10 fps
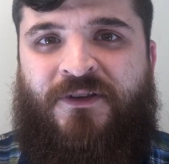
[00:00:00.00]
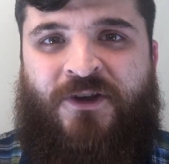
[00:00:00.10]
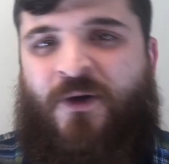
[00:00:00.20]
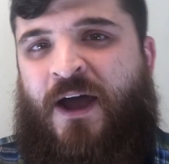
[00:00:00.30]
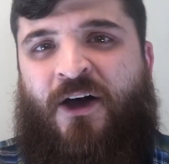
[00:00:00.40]

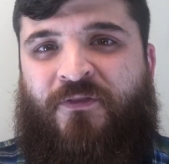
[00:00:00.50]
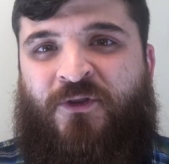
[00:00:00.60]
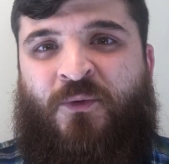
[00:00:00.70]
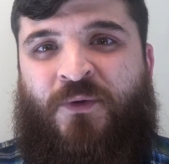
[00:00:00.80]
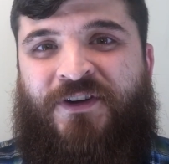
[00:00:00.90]
I
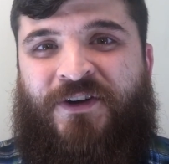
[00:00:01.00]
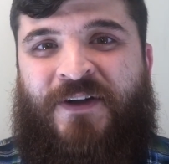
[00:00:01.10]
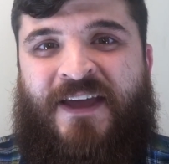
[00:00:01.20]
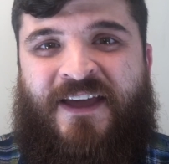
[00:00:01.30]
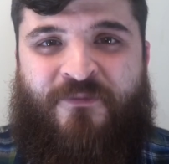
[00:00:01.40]
often wonder
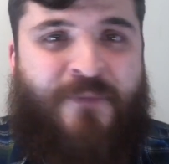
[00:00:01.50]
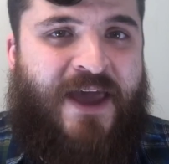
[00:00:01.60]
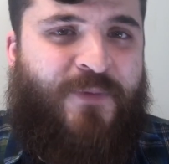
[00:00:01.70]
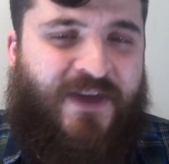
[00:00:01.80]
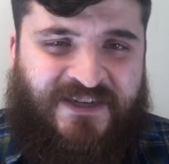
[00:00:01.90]
if
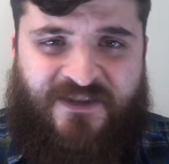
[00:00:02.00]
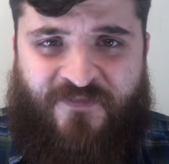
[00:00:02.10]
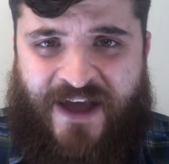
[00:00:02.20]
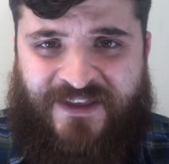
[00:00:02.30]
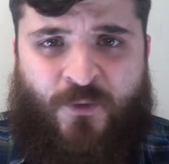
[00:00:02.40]
maybe it's the
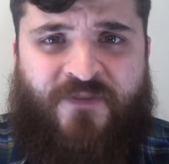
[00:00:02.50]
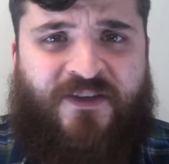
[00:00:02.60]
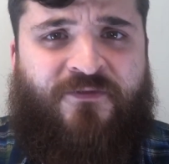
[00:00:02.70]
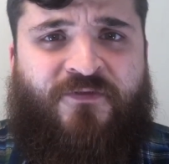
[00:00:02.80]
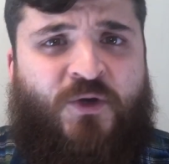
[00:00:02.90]
fact that we've
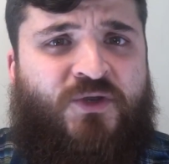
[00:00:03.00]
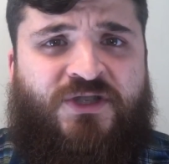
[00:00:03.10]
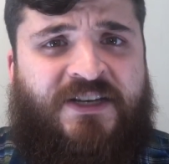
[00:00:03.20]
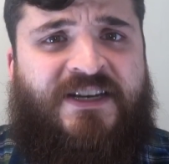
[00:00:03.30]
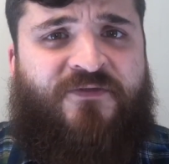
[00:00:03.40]
confused
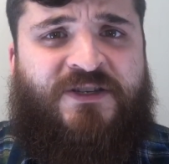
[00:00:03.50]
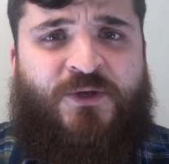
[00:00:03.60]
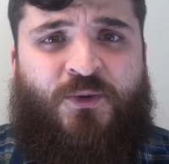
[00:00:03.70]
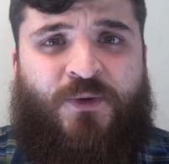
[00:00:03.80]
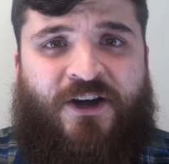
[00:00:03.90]
the difference
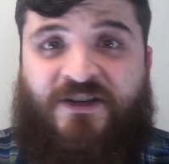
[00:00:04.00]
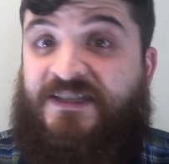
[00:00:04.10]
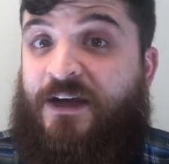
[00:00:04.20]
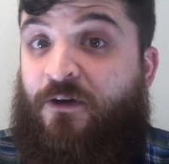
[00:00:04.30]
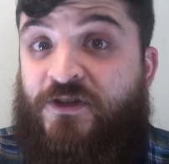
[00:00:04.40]
between our
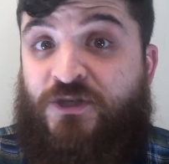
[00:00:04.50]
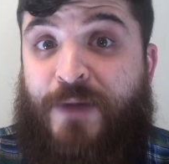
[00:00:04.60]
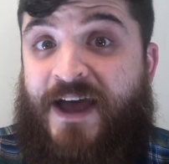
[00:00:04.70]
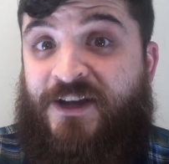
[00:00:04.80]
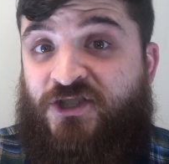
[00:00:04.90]
selfish
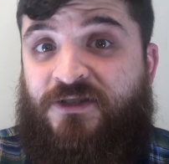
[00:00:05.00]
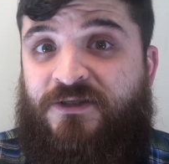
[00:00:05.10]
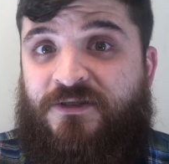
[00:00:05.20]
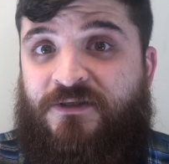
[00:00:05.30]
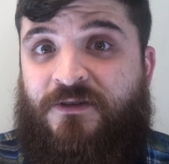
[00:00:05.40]

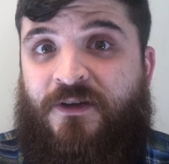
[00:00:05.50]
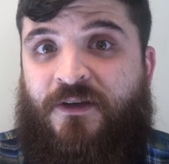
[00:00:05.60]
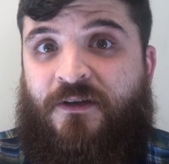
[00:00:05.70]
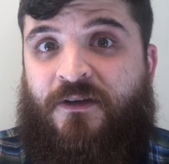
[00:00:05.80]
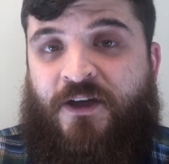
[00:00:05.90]
passions
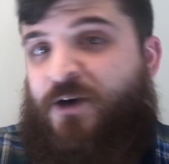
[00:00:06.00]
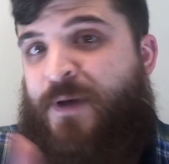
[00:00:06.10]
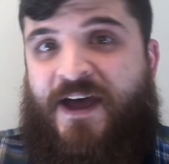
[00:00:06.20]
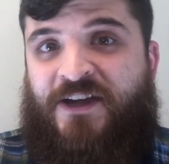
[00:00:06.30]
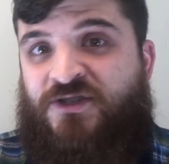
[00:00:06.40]
and our
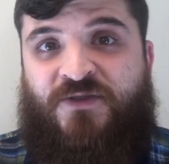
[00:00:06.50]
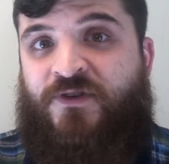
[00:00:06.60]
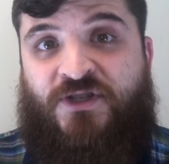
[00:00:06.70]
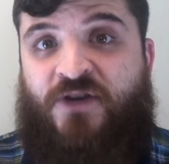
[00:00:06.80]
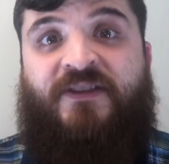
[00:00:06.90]
passions for
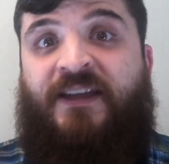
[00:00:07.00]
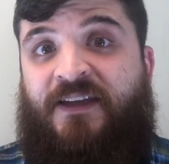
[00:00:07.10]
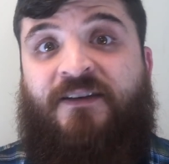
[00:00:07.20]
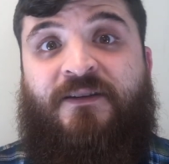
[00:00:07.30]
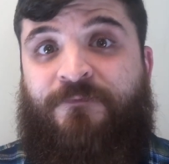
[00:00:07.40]
serving the
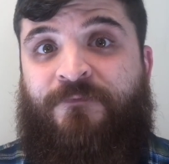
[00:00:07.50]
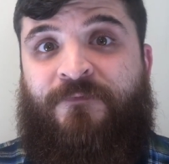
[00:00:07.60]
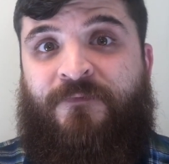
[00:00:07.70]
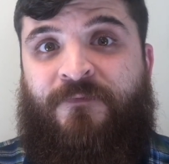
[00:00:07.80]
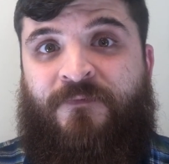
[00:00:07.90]
kingdom.
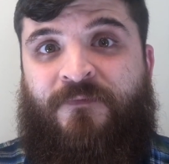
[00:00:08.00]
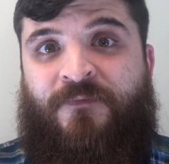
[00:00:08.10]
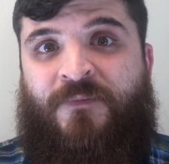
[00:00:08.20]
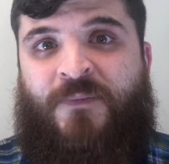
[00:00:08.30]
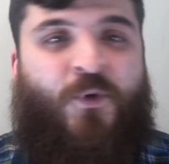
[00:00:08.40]

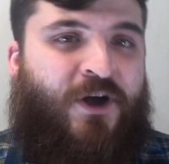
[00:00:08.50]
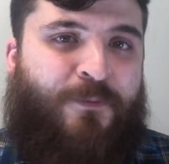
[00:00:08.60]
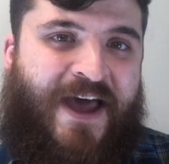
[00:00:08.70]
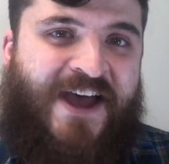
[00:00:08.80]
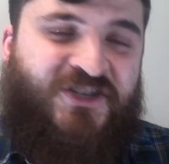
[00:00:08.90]
When our
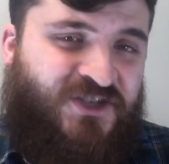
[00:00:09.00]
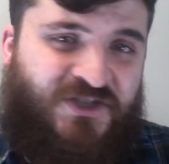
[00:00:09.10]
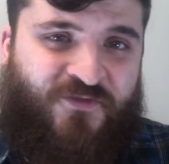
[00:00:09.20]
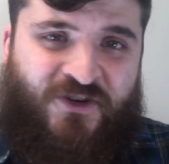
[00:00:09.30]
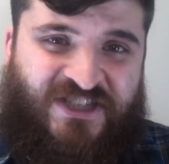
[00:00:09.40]
passions
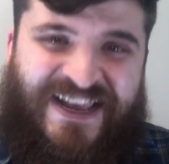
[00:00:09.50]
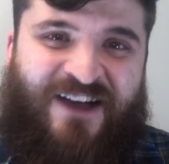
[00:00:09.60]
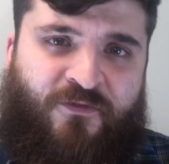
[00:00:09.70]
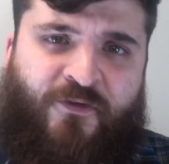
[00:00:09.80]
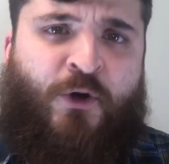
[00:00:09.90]
for
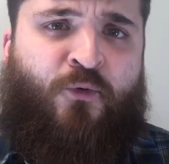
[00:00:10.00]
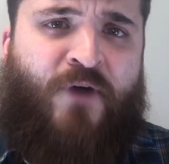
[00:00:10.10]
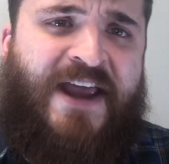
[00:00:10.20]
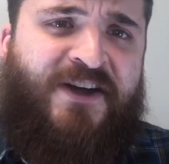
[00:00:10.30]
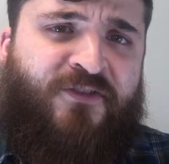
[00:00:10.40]
self are
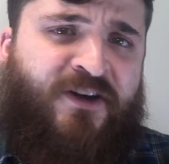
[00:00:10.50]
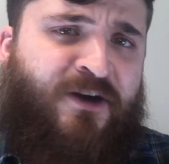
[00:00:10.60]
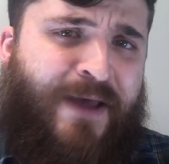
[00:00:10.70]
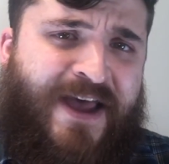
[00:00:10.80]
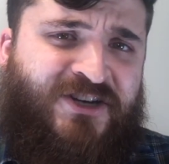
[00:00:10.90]
greater than our
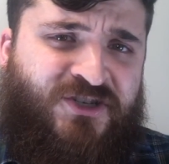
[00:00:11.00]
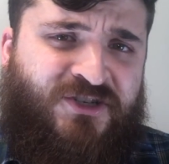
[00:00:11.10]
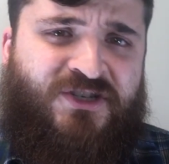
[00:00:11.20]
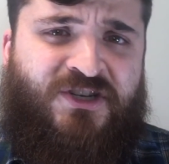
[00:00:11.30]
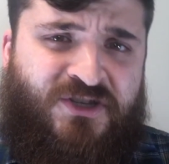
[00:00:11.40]

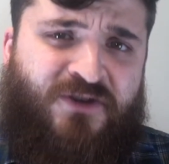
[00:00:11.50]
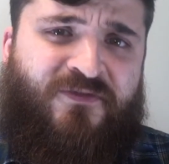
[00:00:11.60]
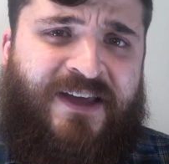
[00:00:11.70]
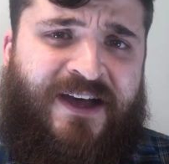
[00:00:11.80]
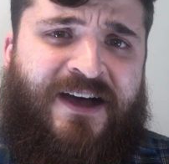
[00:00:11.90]
passions to
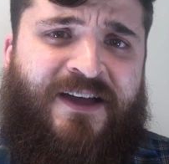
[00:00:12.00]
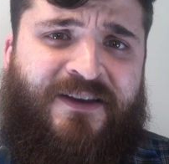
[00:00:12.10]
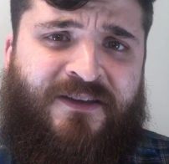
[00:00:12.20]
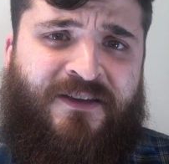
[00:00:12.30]
serve God,